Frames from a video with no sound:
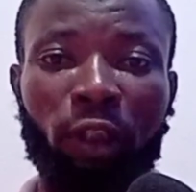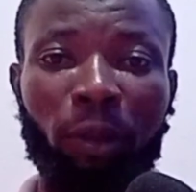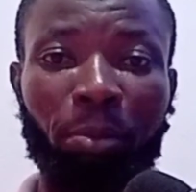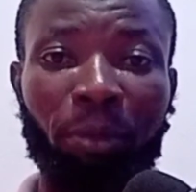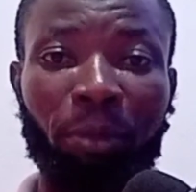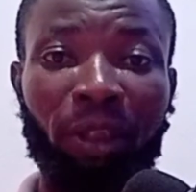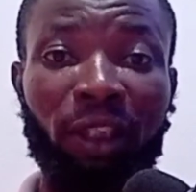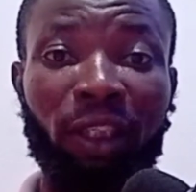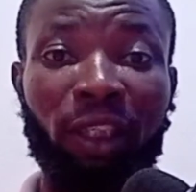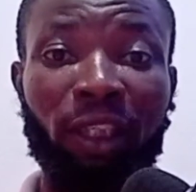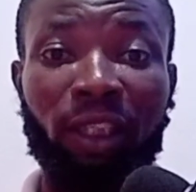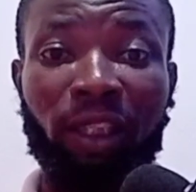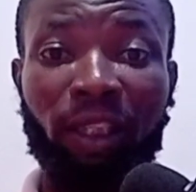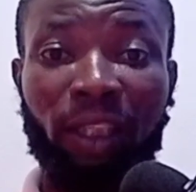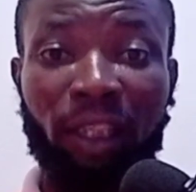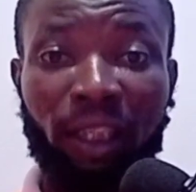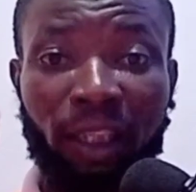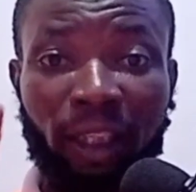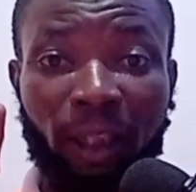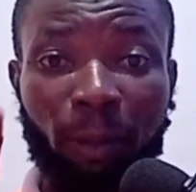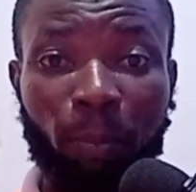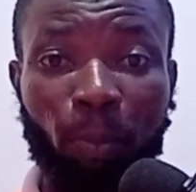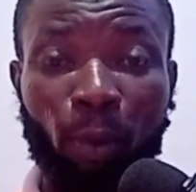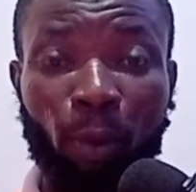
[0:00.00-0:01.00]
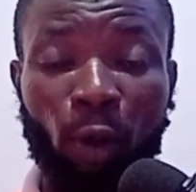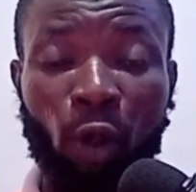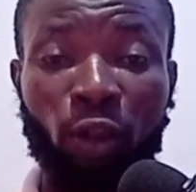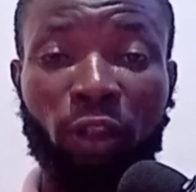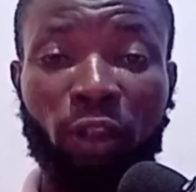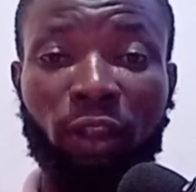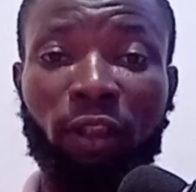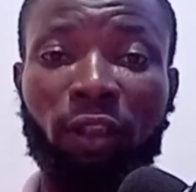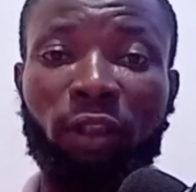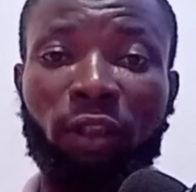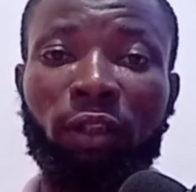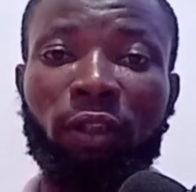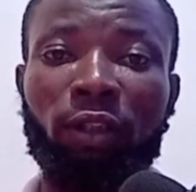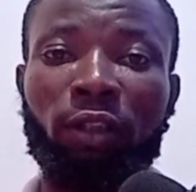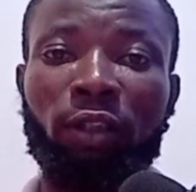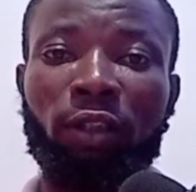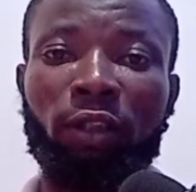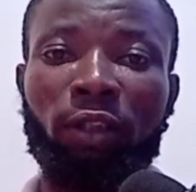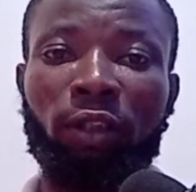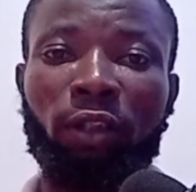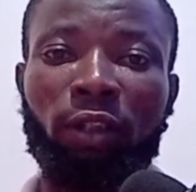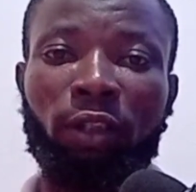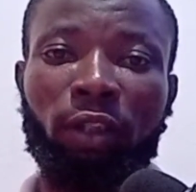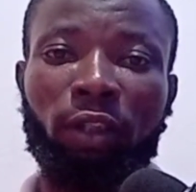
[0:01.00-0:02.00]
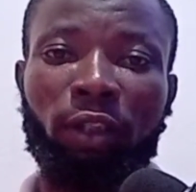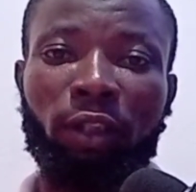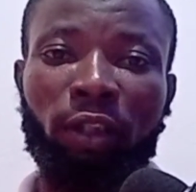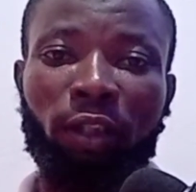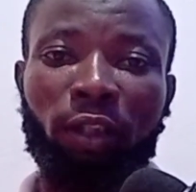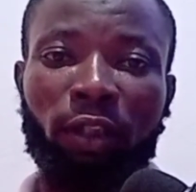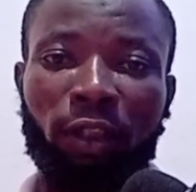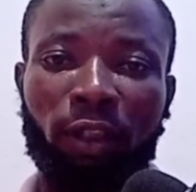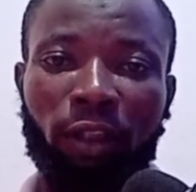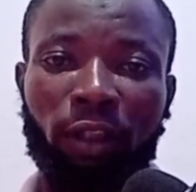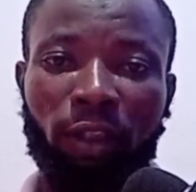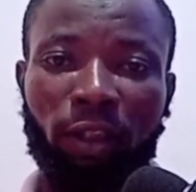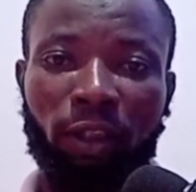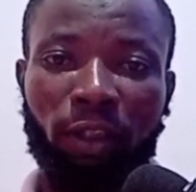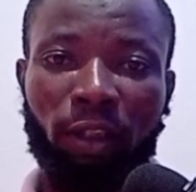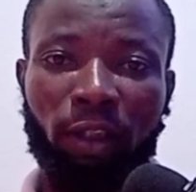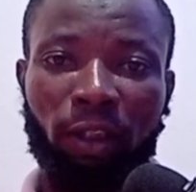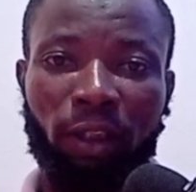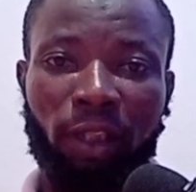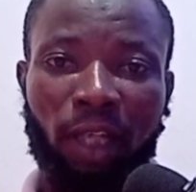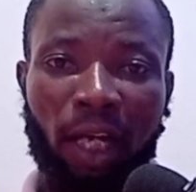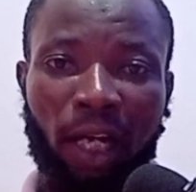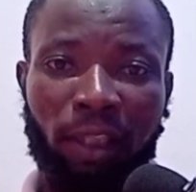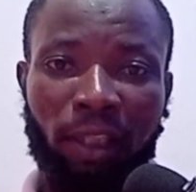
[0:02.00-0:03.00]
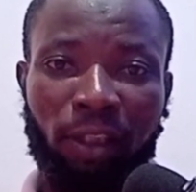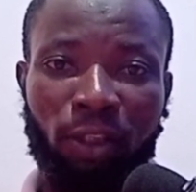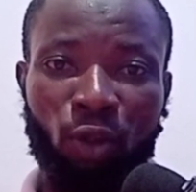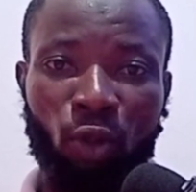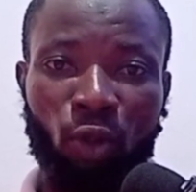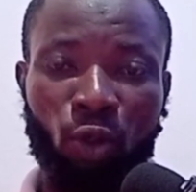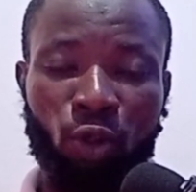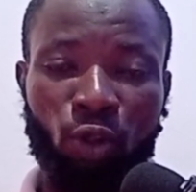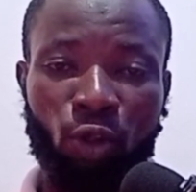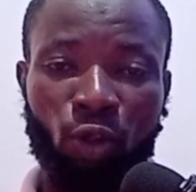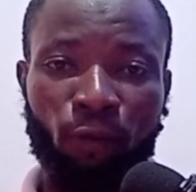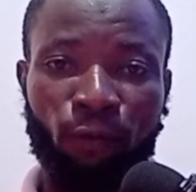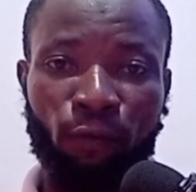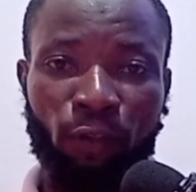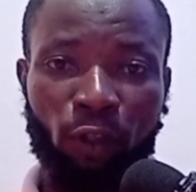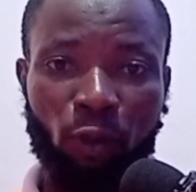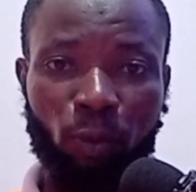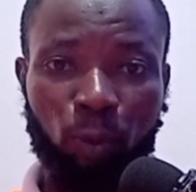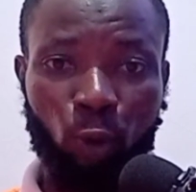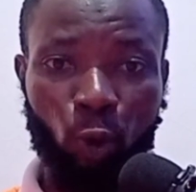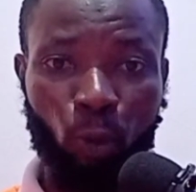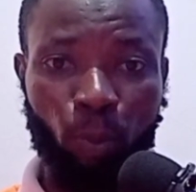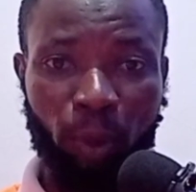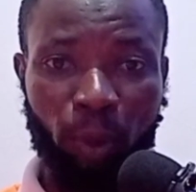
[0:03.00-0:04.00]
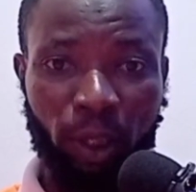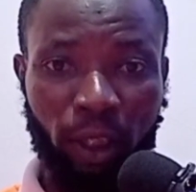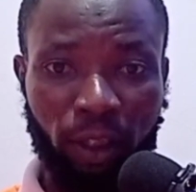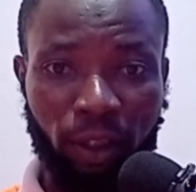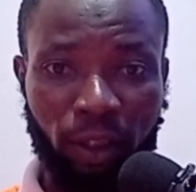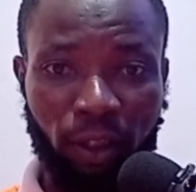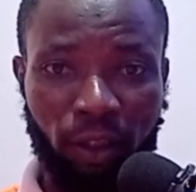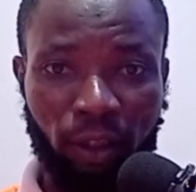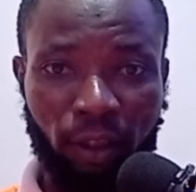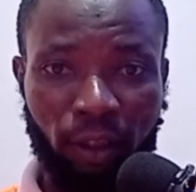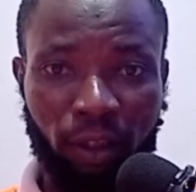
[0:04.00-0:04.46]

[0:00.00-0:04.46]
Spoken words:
immediately report that on your Facebook page.